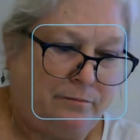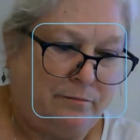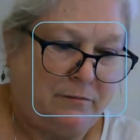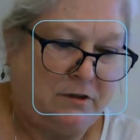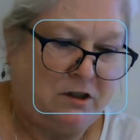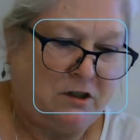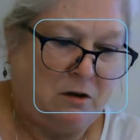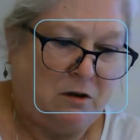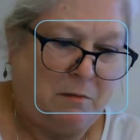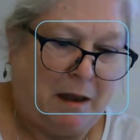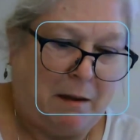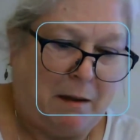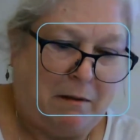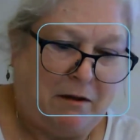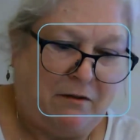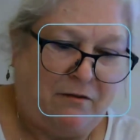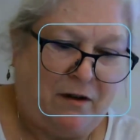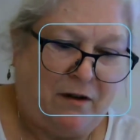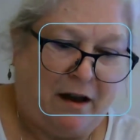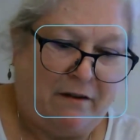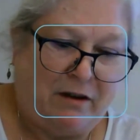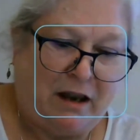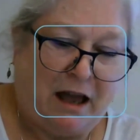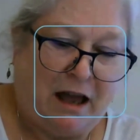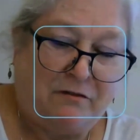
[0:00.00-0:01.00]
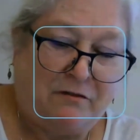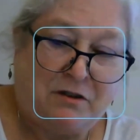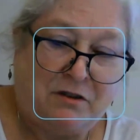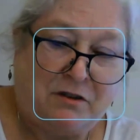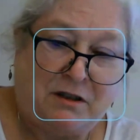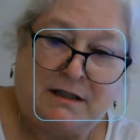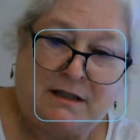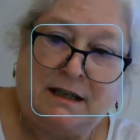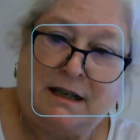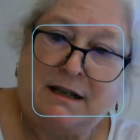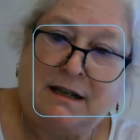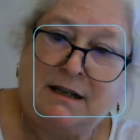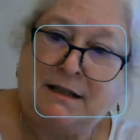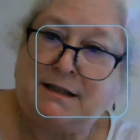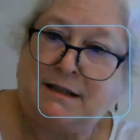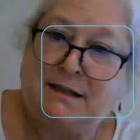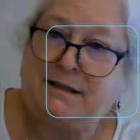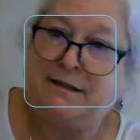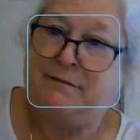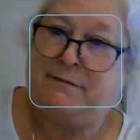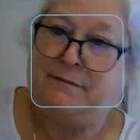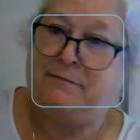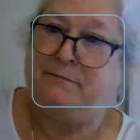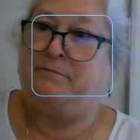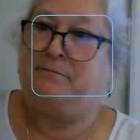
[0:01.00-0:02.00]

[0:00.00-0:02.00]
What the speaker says: So maybe 5.5 to 6